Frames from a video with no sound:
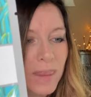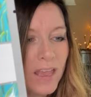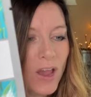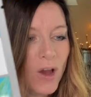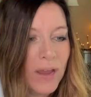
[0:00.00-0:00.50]

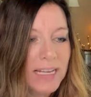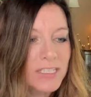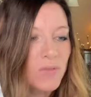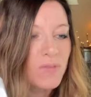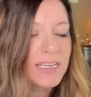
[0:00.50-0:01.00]
Okay,
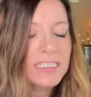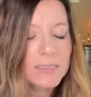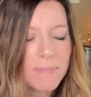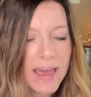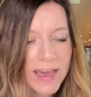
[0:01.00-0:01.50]
so this
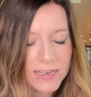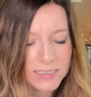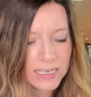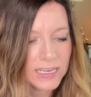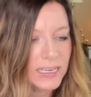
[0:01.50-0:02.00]

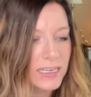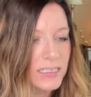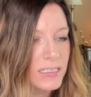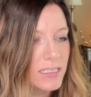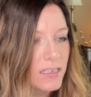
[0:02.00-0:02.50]
mask
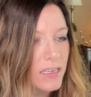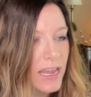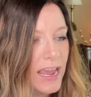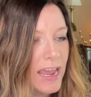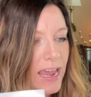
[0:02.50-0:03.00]
is
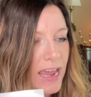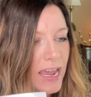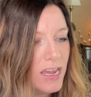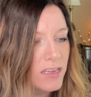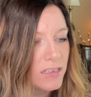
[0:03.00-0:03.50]

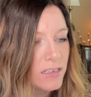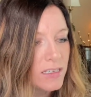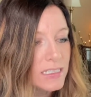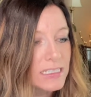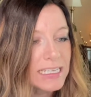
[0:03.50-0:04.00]
a
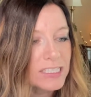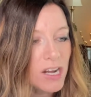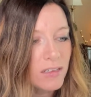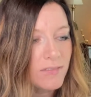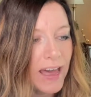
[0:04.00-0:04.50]

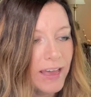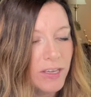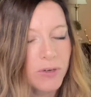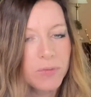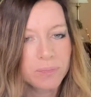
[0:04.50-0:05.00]
$6
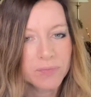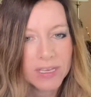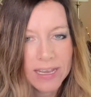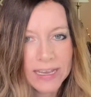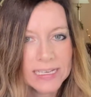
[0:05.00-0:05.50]
value.
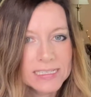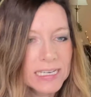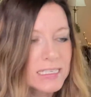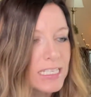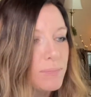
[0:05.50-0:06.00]
It
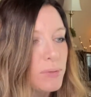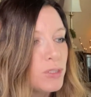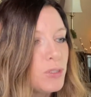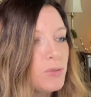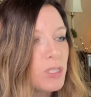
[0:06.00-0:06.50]
says it's
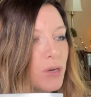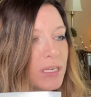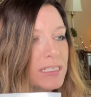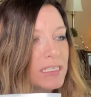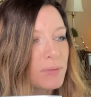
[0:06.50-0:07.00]
Blue
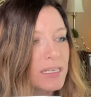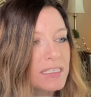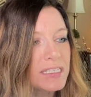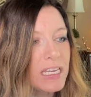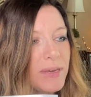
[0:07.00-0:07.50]
Lotus
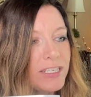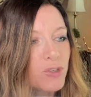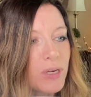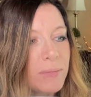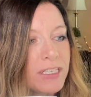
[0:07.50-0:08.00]
plus seaweed
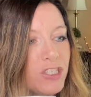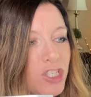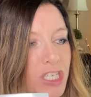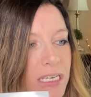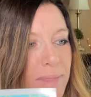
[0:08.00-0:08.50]
treatment
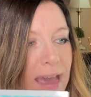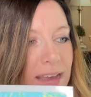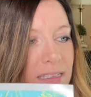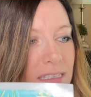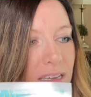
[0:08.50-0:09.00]
sheet
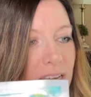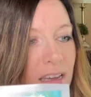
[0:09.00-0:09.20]
mask.